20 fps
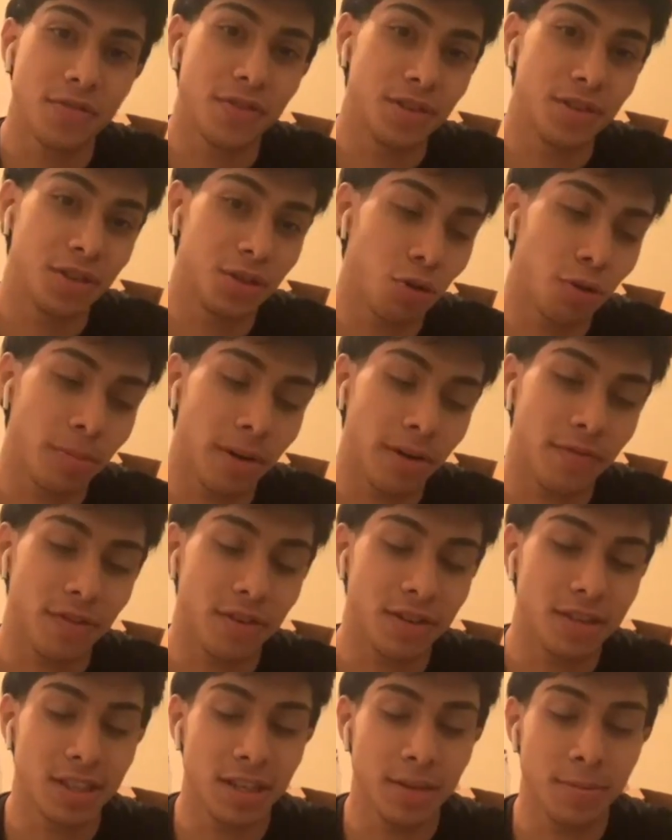During my
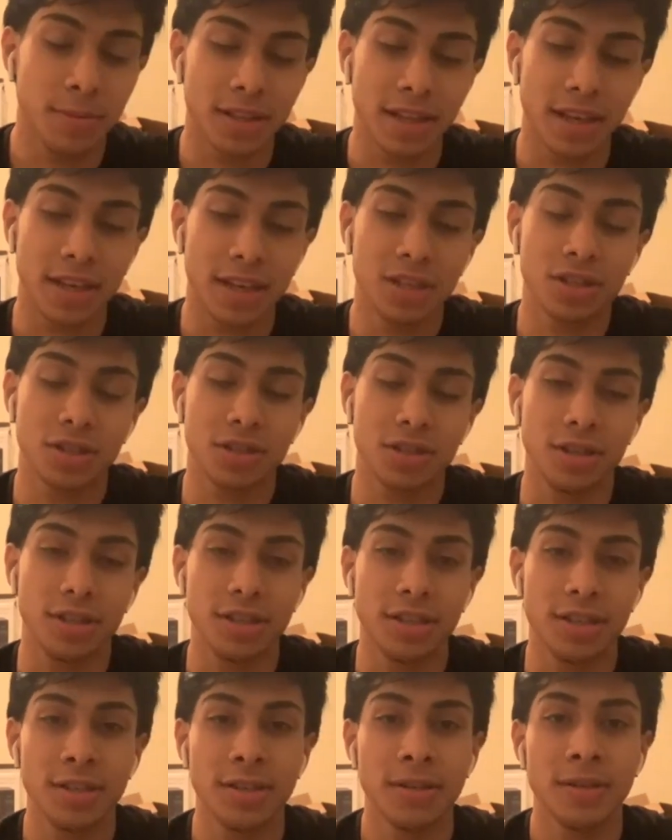first team at the age of
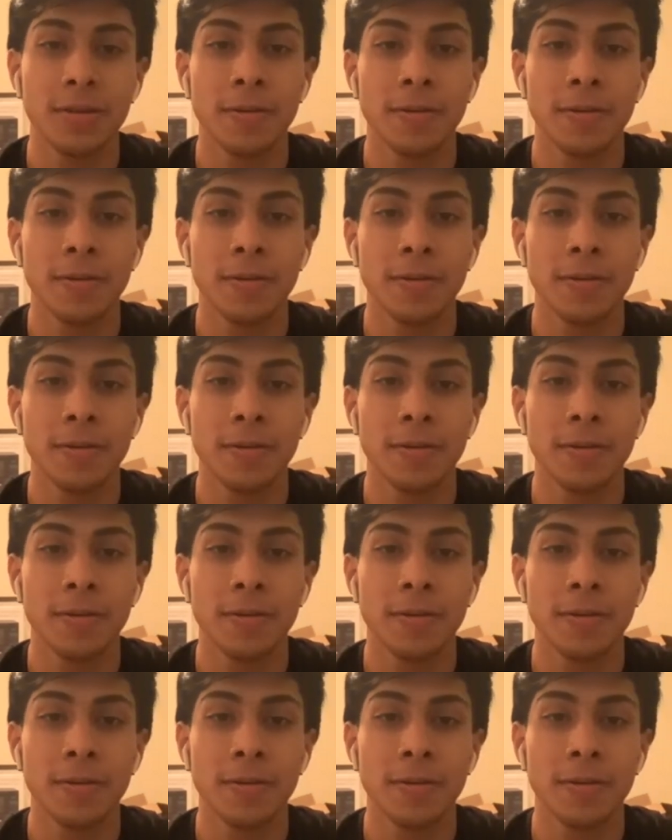13,